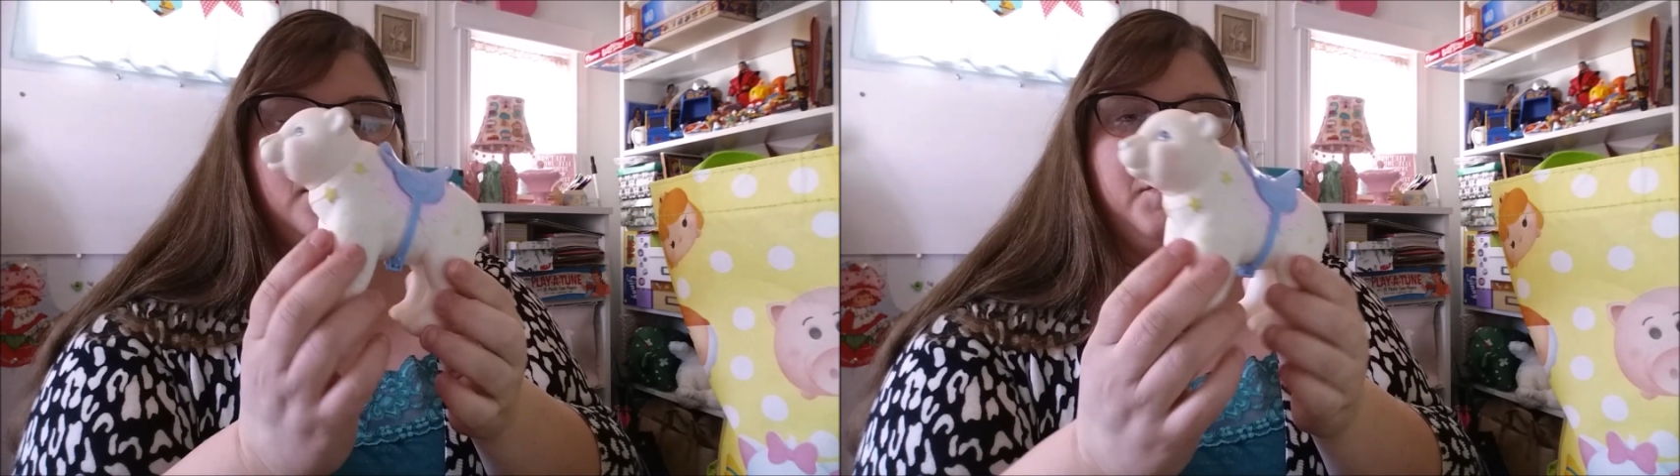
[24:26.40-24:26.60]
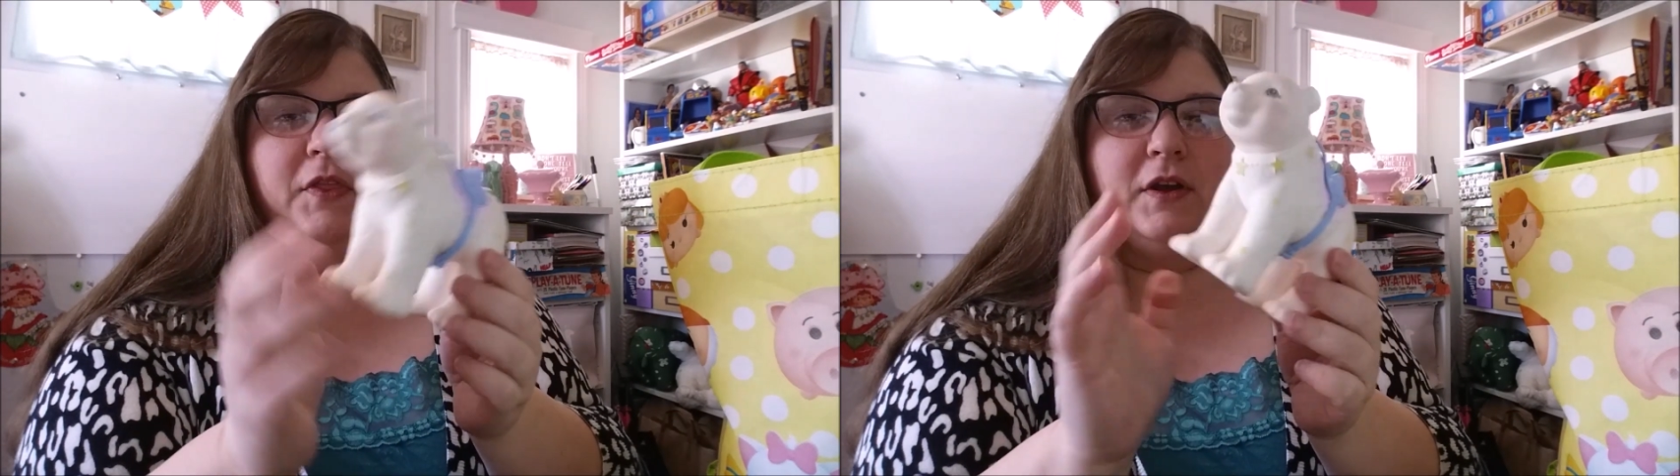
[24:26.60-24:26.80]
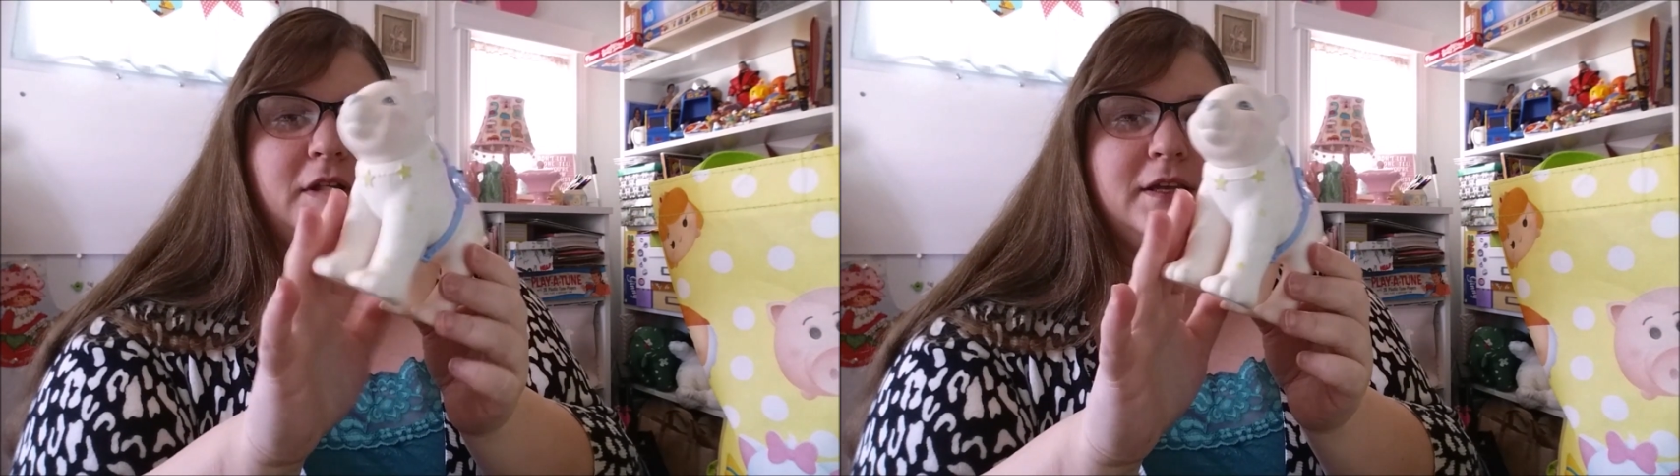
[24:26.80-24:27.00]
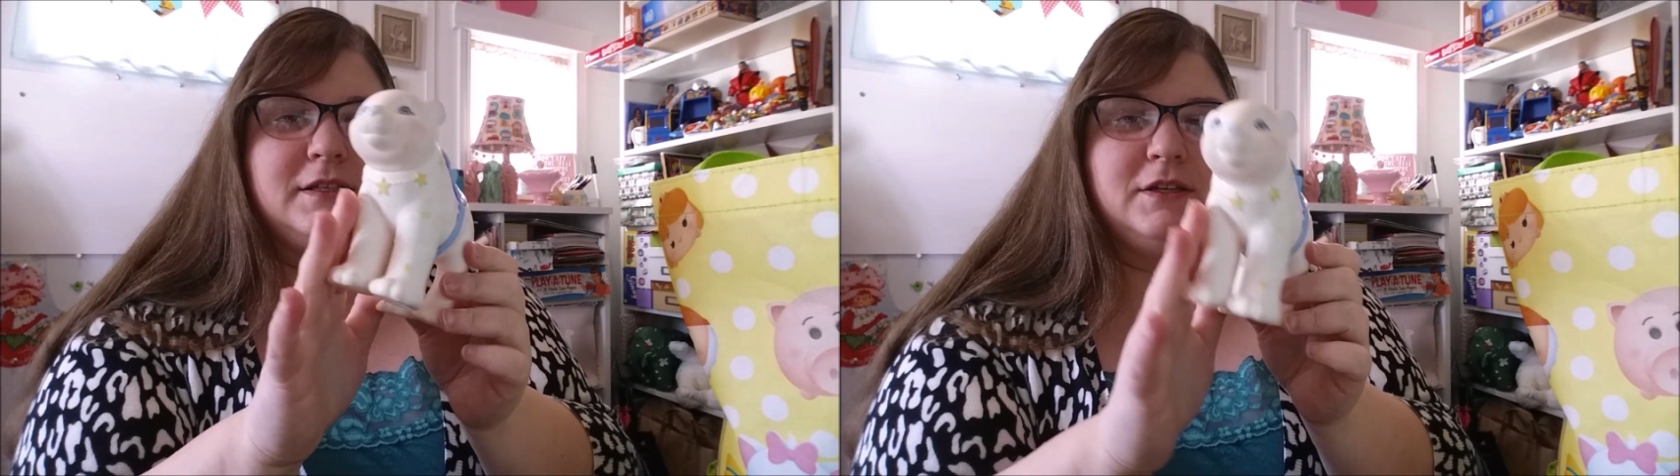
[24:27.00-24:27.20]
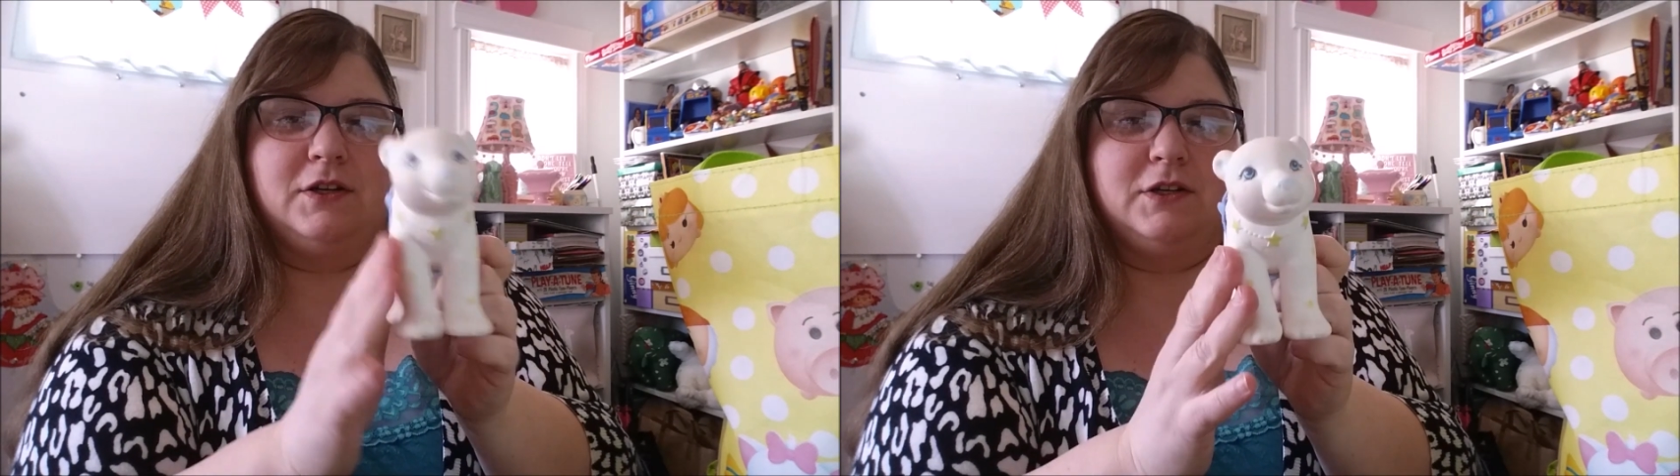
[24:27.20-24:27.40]
But there
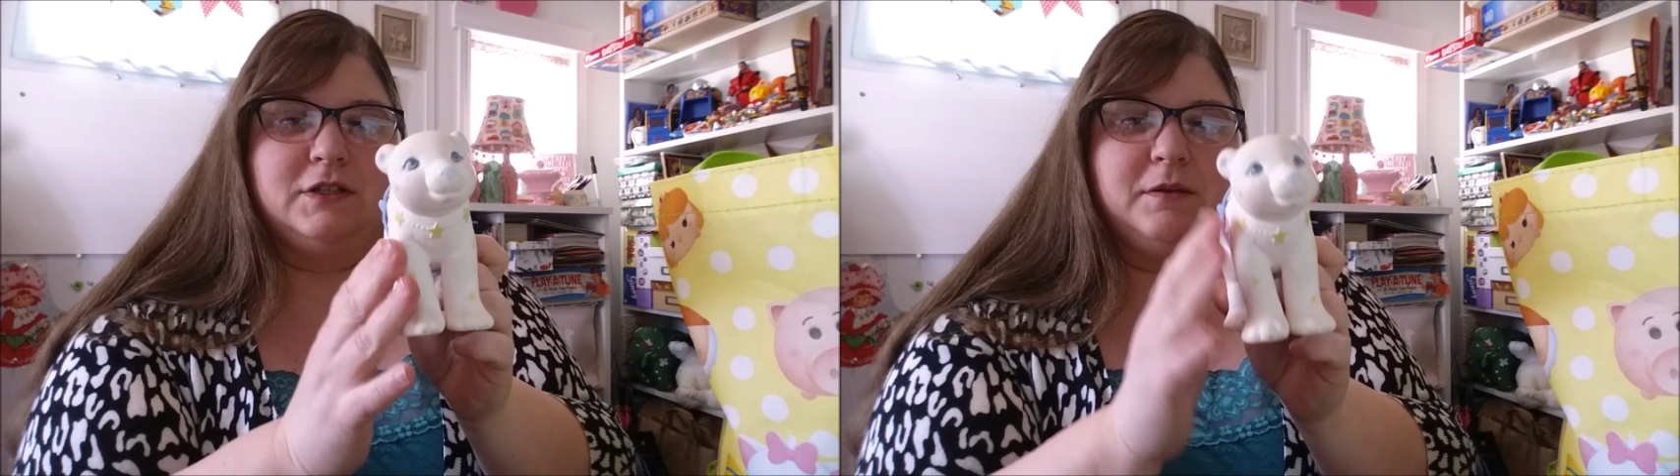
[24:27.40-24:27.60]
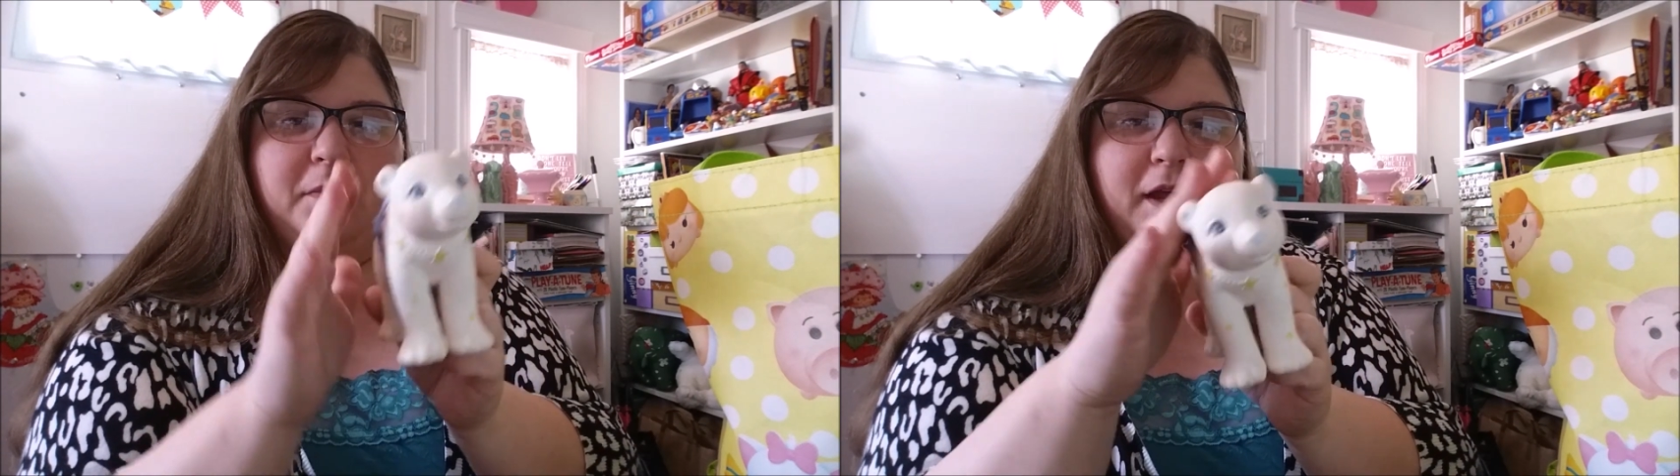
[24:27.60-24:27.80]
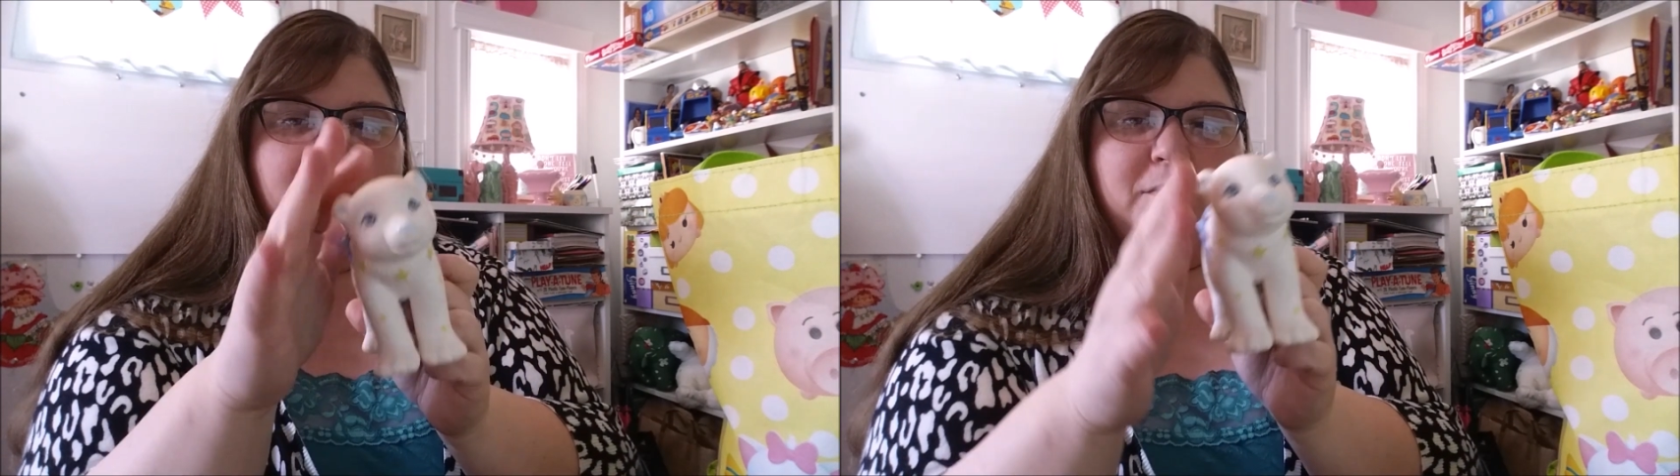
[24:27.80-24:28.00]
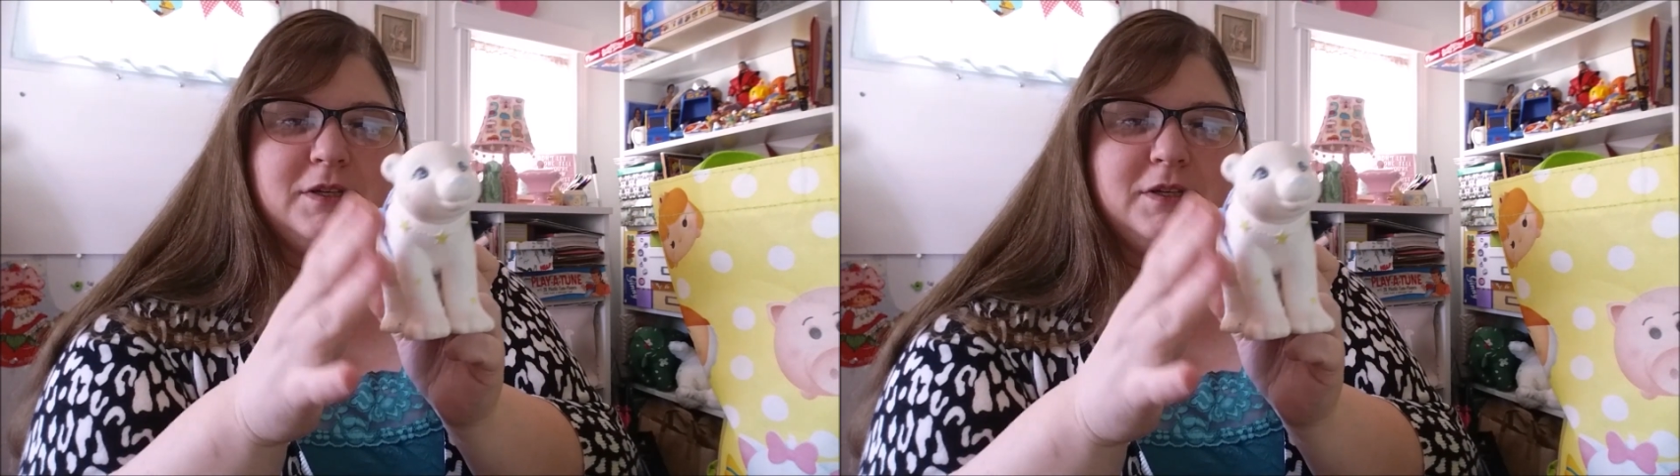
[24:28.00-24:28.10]
is an Ursa Minor,